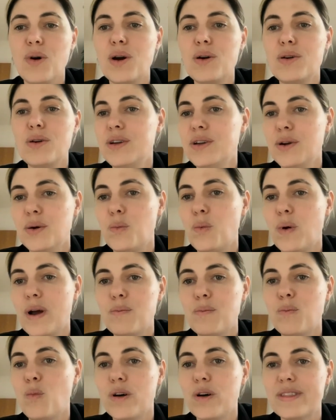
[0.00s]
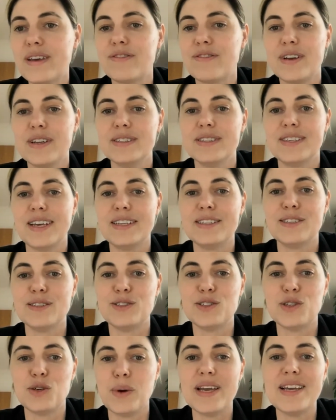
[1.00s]
you know, when what they've consented
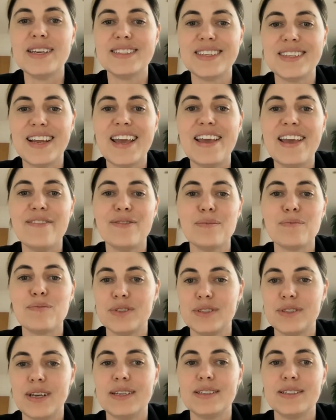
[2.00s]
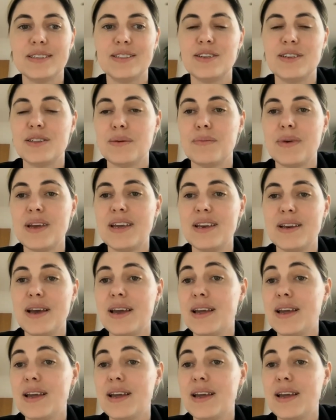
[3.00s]
to isn't even presented to them in a,